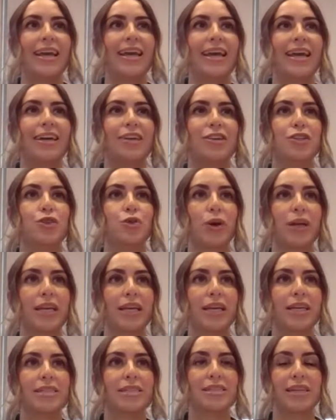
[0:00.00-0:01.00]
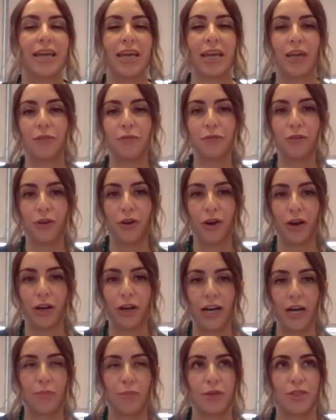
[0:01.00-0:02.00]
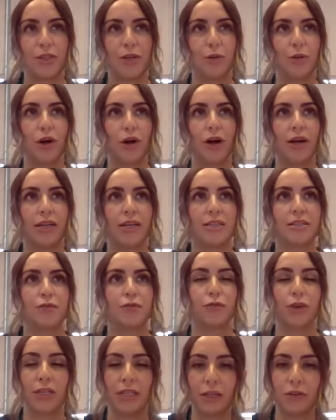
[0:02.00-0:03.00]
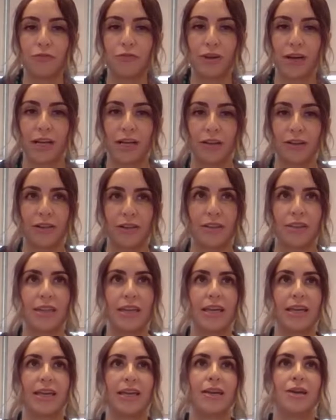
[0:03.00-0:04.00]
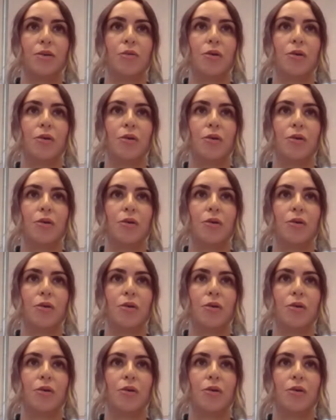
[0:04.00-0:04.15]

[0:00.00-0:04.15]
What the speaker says: And joining us today for our episode on Is Friendly Fire a Thing?